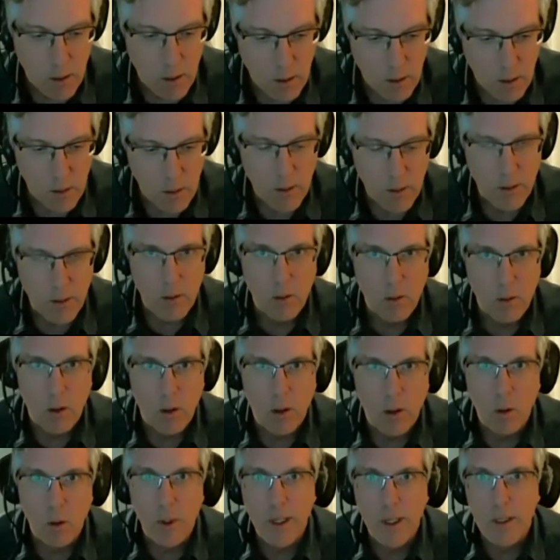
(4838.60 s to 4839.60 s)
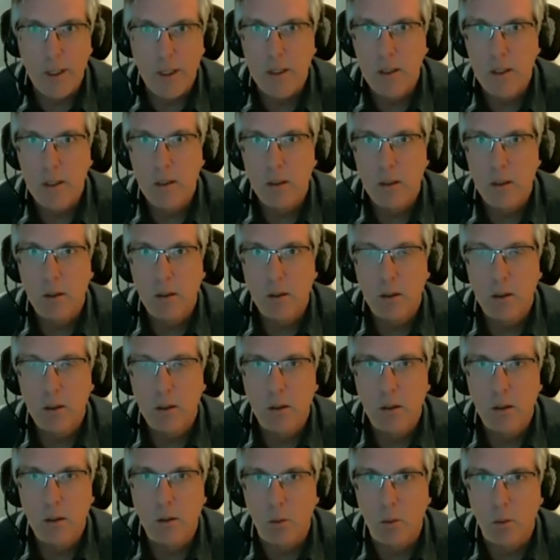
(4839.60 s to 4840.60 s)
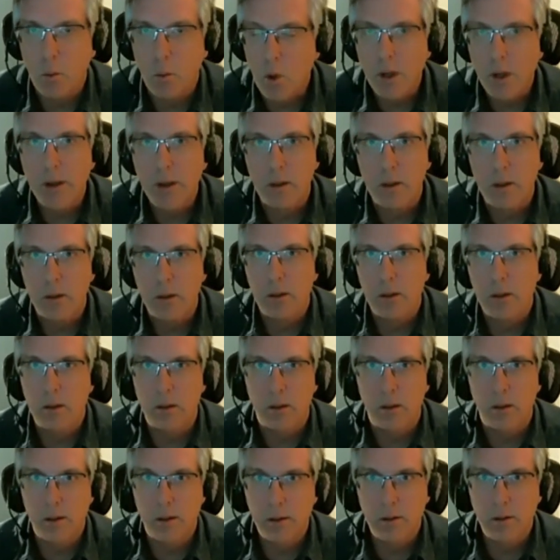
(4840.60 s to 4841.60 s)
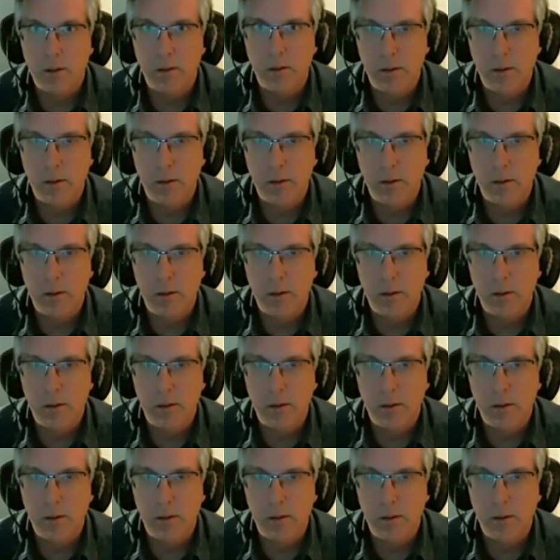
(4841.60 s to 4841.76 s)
Leo always wanted the